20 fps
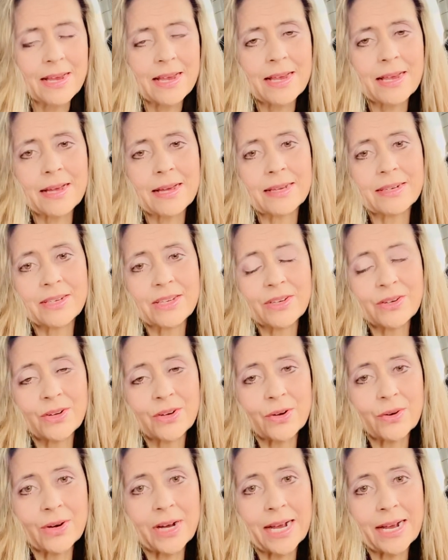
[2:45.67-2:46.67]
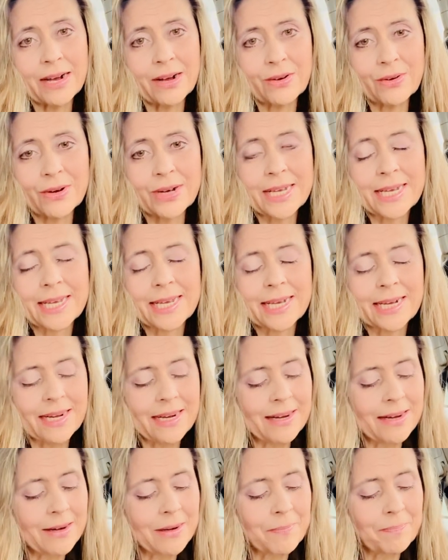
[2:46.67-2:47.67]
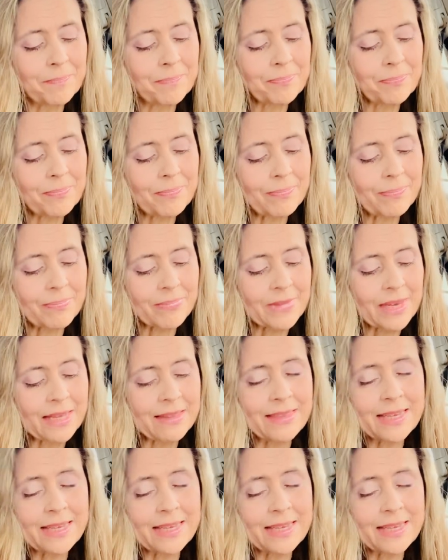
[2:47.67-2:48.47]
And, how at